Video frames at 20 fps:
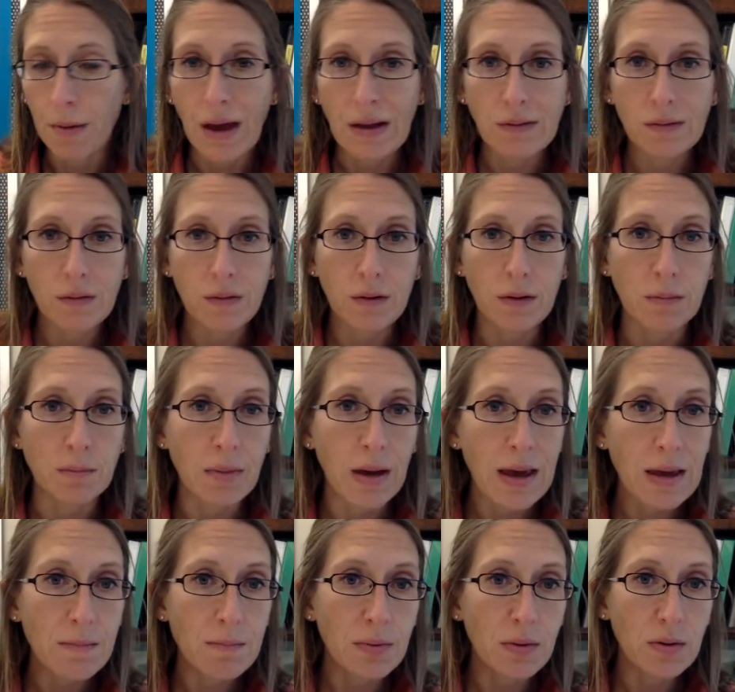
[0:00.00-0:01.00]
a pencil and
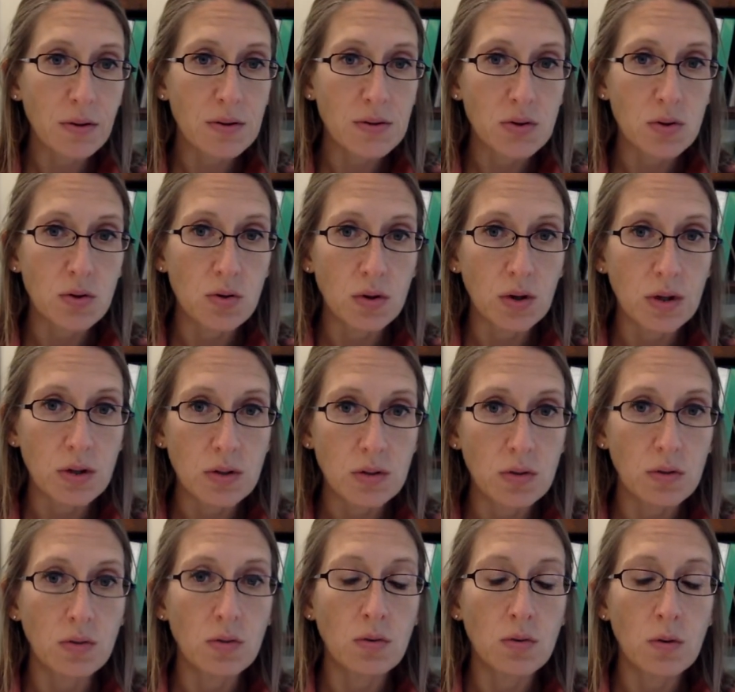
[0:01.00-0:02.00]
paper so you can
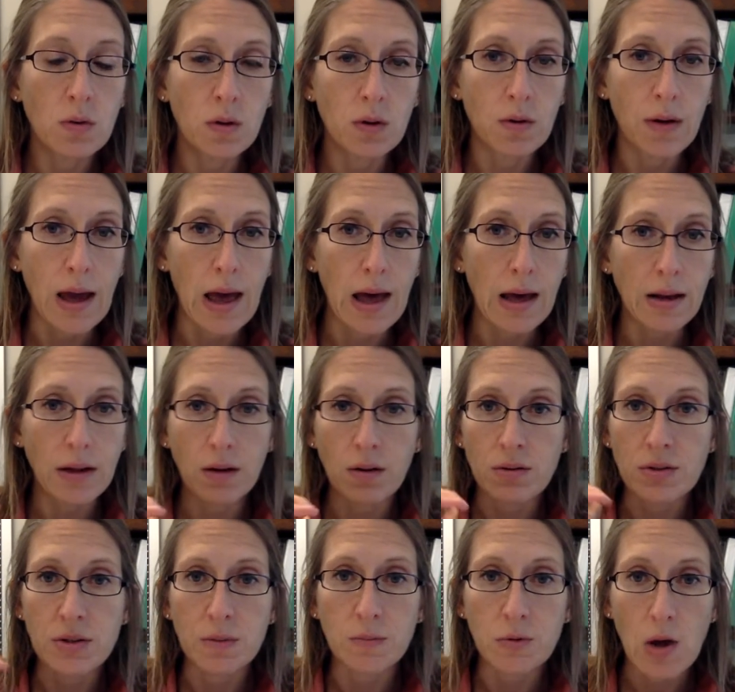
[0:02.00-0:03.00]
do your adding or
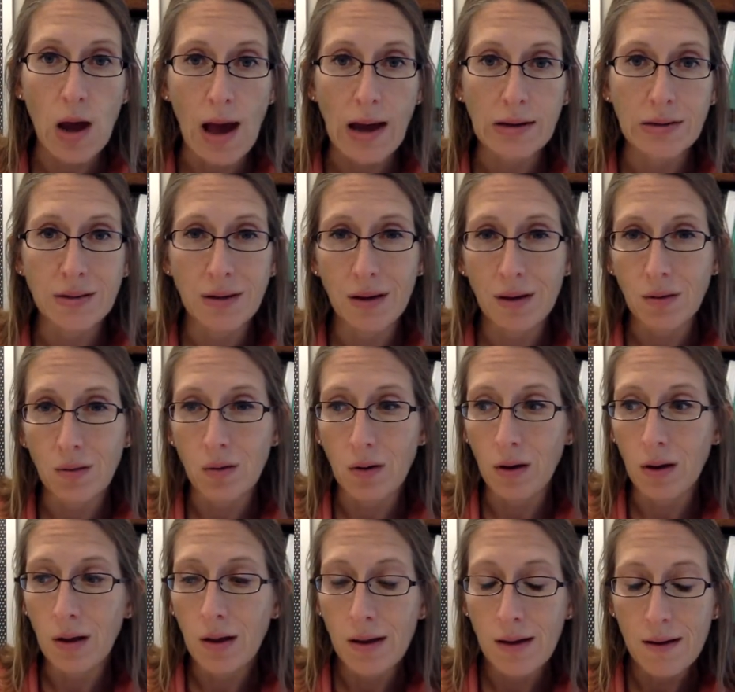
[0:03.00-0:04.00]
subtracting, or
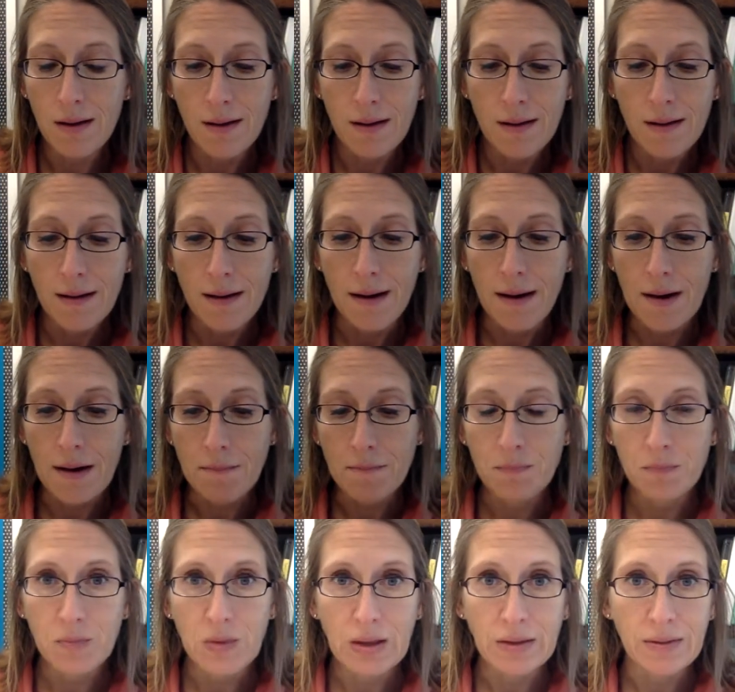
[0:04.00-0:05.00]

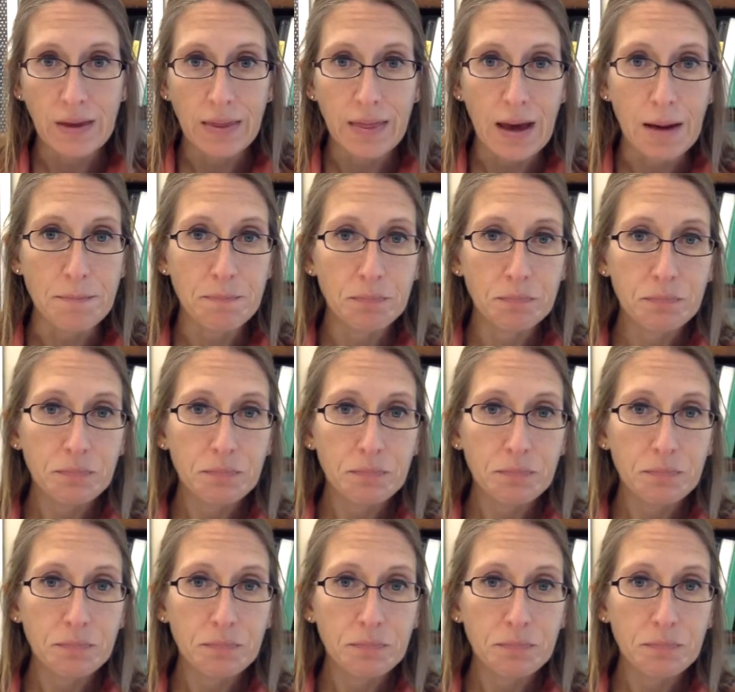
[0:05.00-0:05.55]
things like that.